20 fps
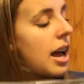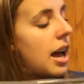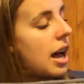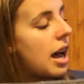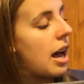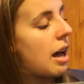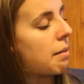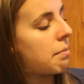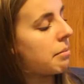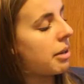
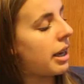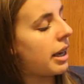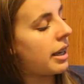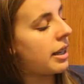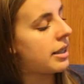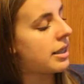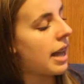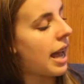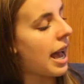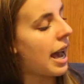Um, it
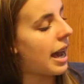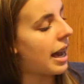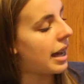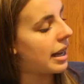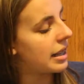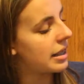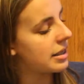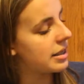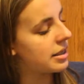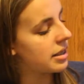
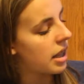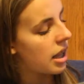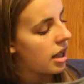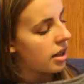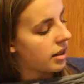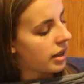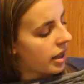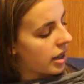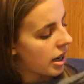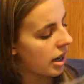has
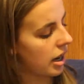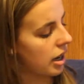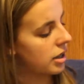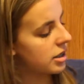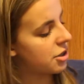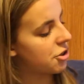like a